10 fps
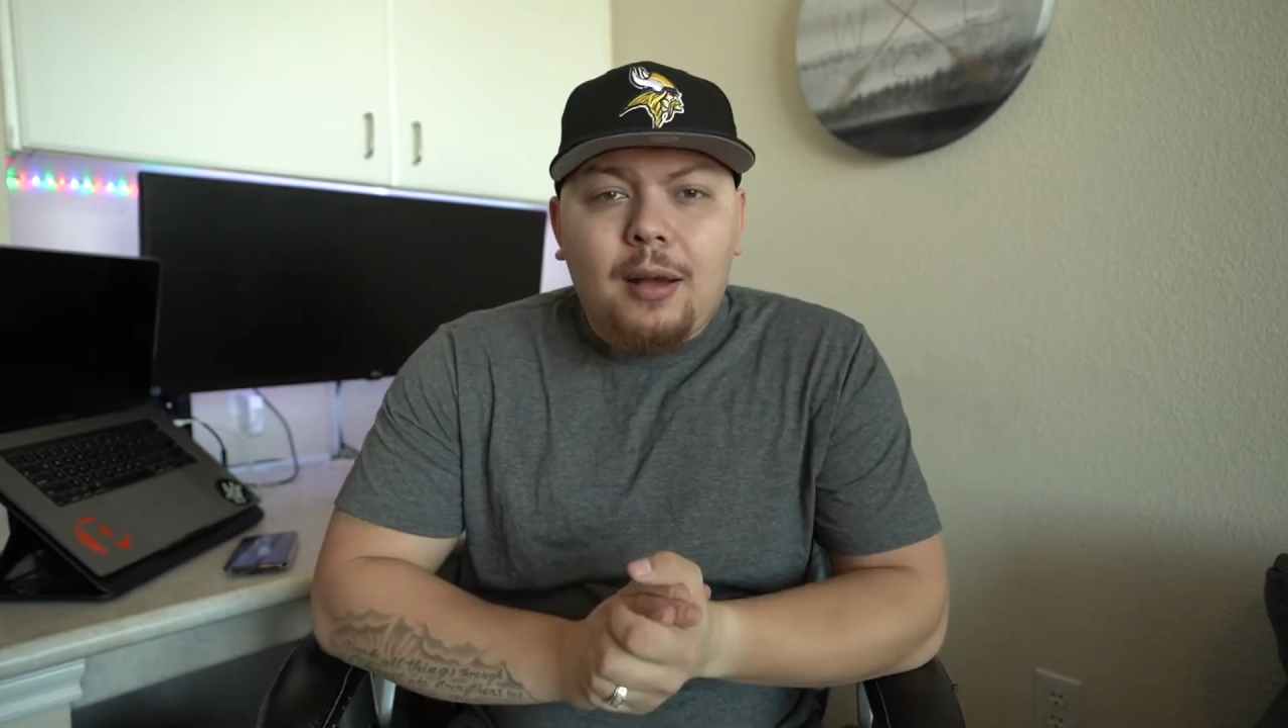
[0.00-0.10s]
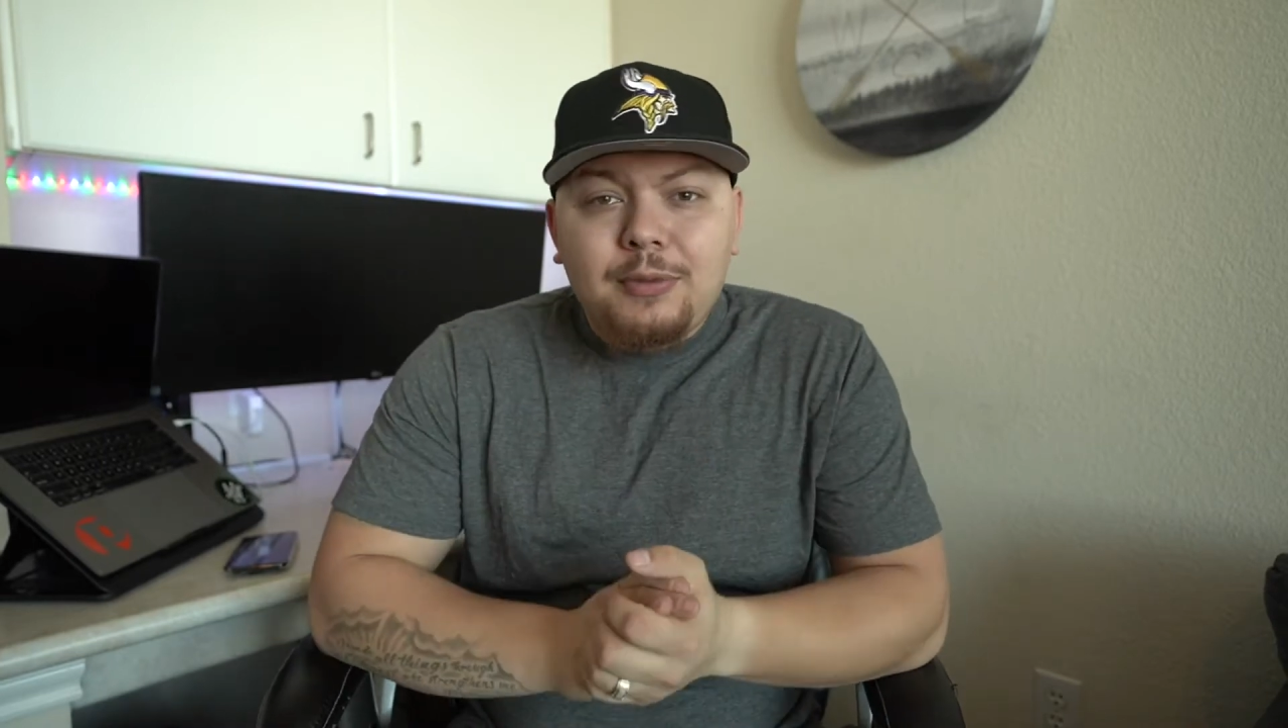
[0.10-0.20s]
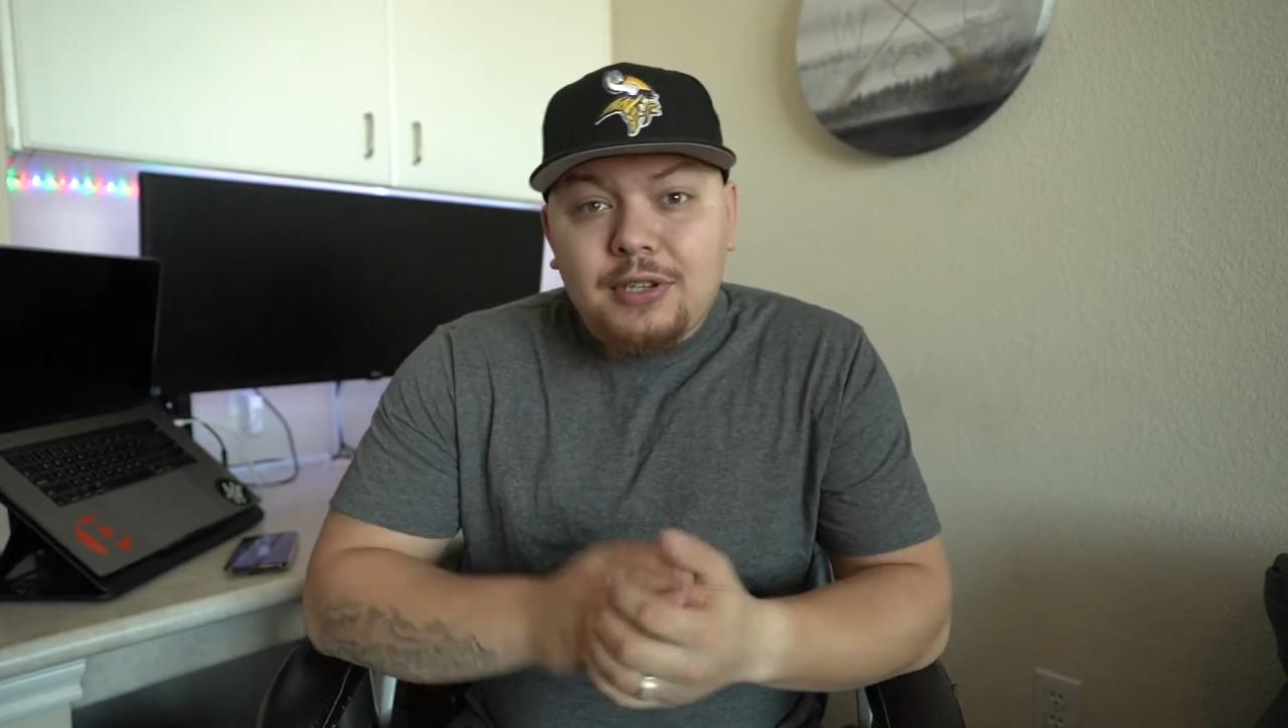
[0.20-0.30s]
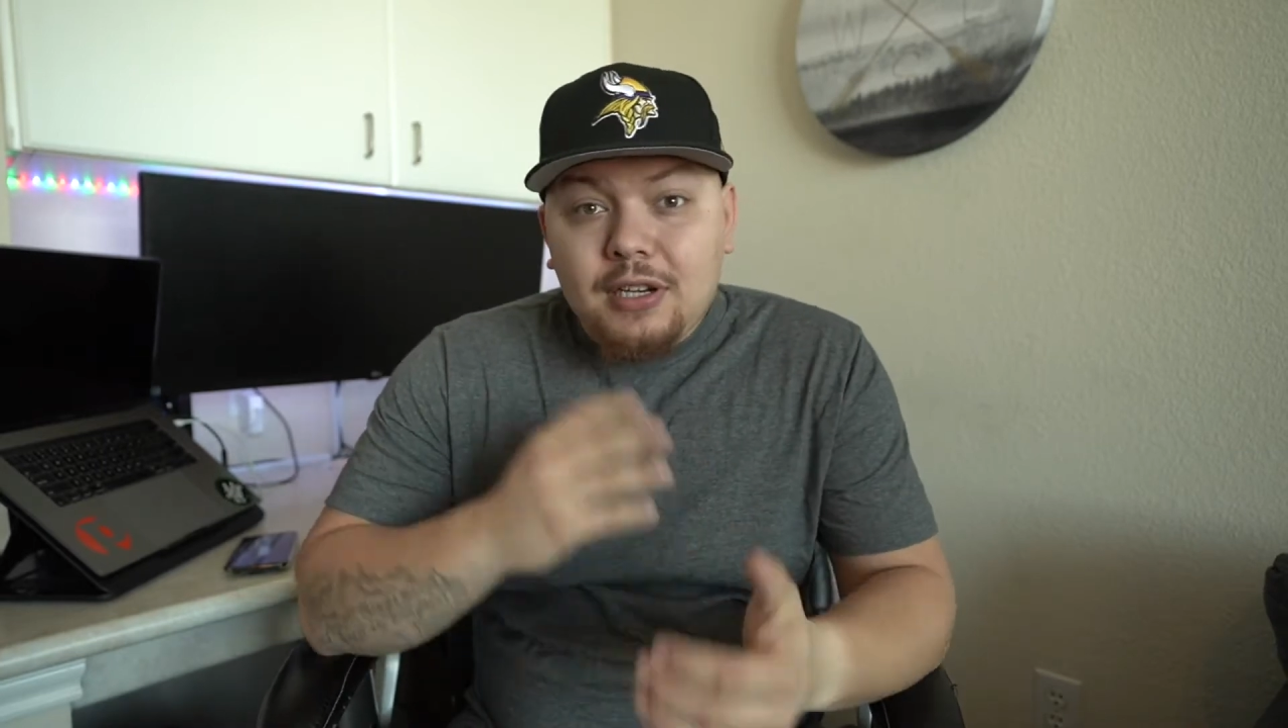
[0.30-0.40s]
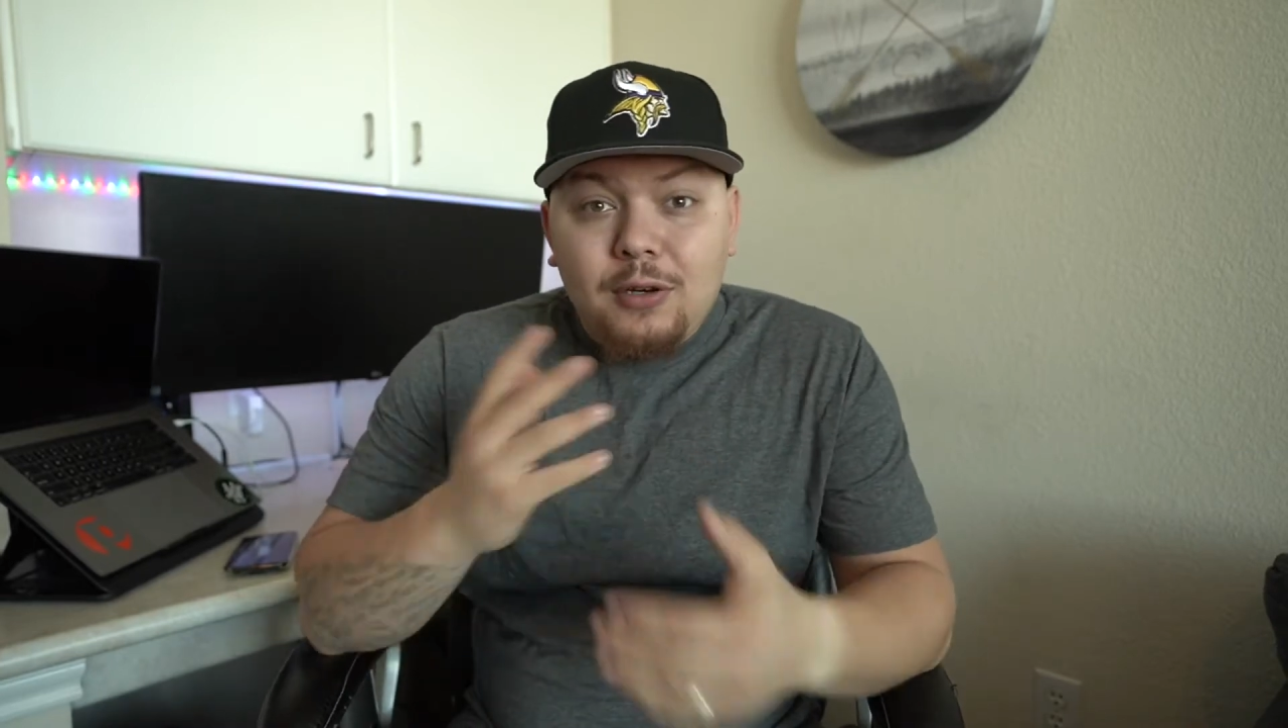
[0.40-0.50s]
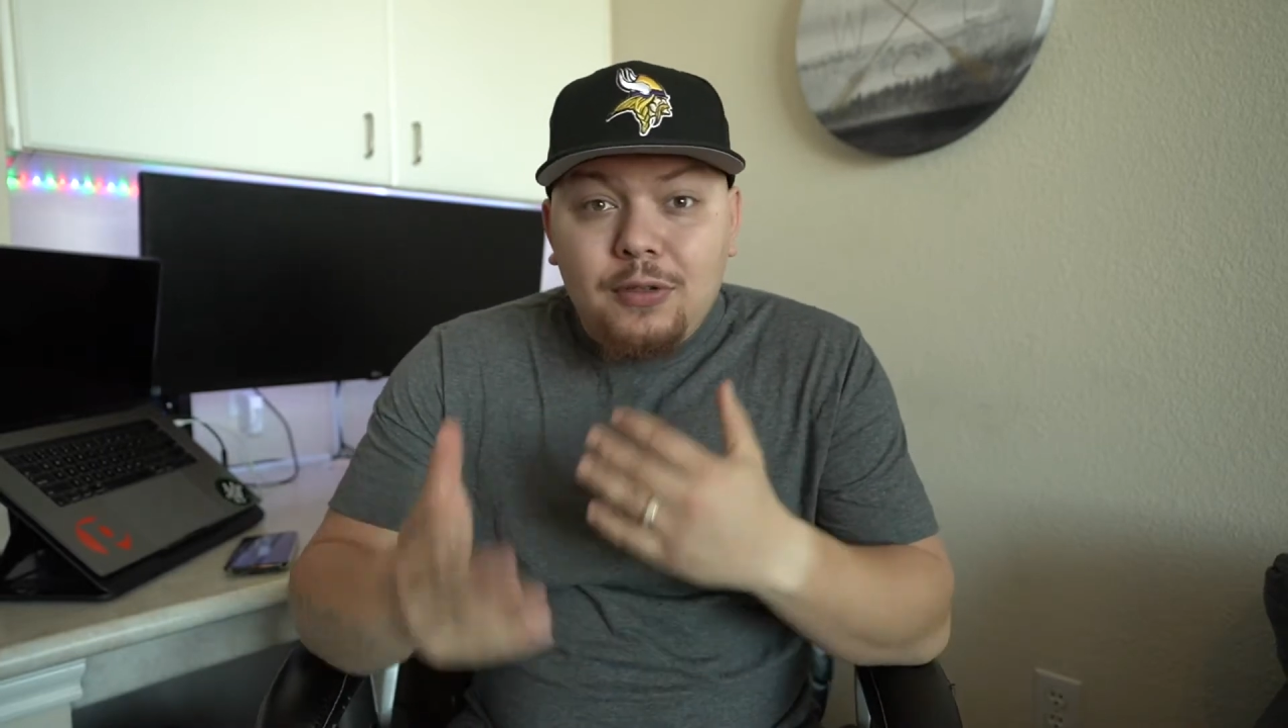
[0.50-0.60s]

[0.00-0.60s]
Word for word: I'm just gonna go